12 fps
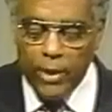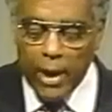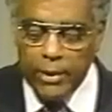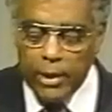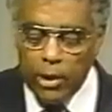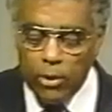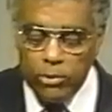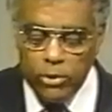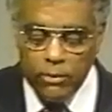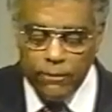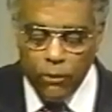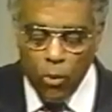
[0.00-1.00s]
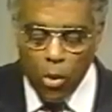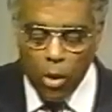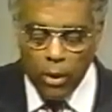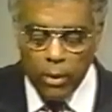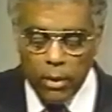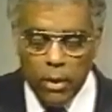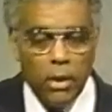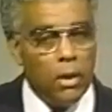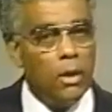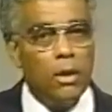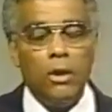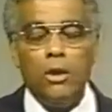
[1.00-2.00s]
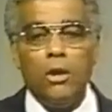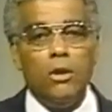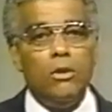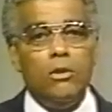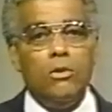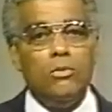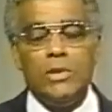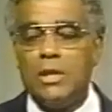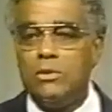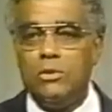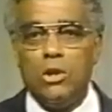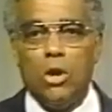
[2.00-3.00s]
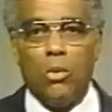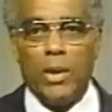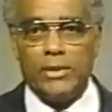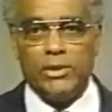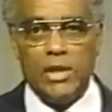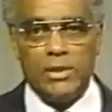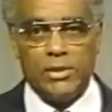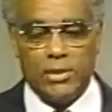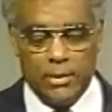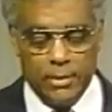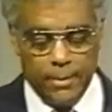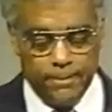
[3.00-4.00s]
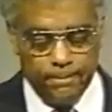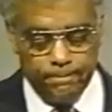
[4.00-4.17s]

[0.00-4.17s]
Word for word: that heretofore you didn't know existed.